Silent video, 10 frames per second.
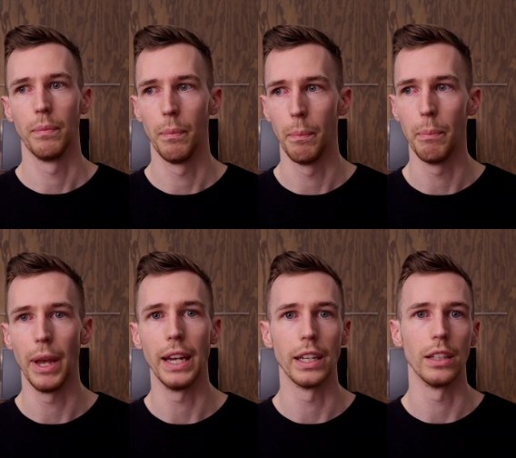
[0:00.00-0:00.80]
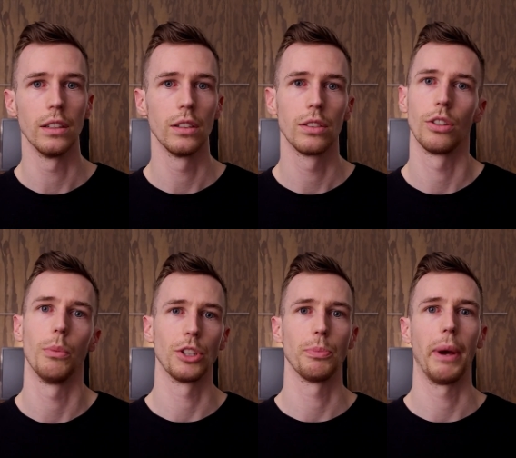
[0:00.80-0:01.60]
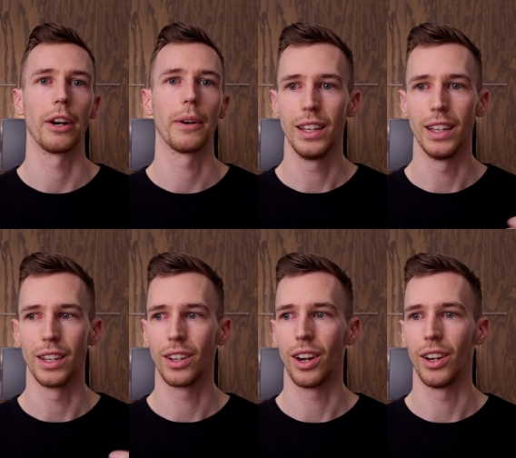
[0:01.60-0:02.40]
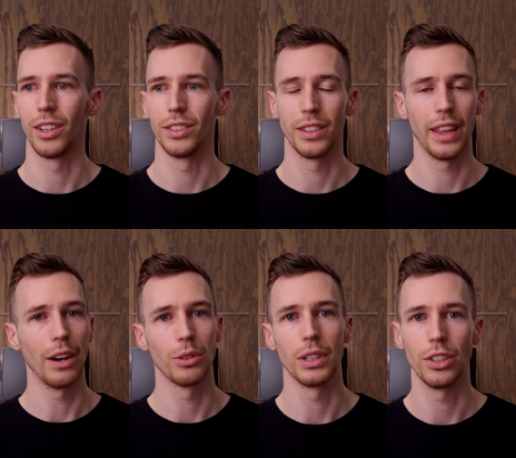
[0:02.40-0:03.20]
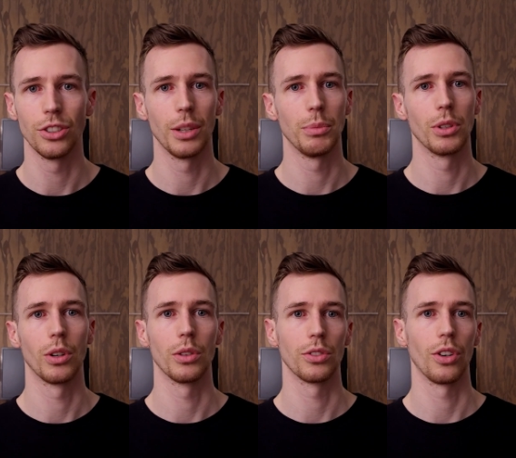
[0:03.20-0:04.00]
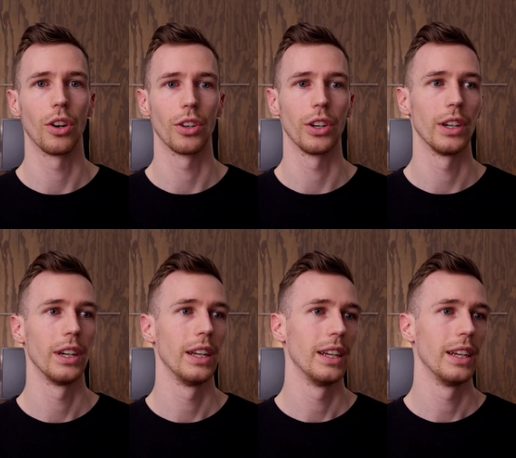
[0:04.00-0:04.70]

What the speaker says: made it so much better. It caused that relationship to grow stronger.